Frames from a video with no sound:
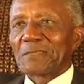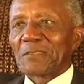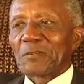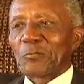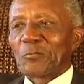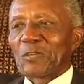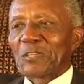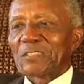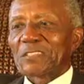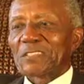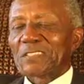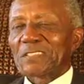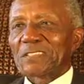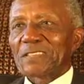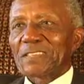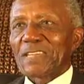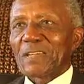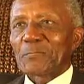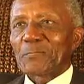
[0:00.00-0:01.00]
would
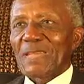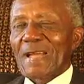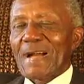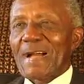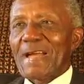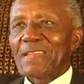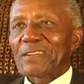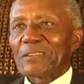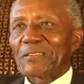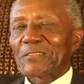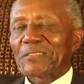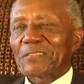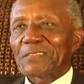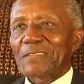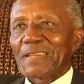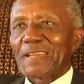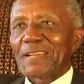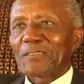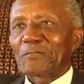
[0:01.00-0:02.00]
get behind
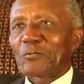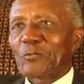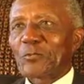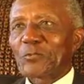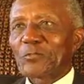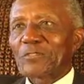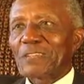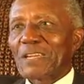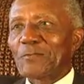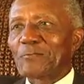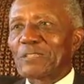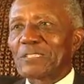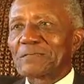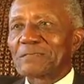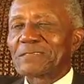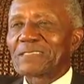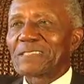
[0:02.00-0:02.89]
us. And of course, they would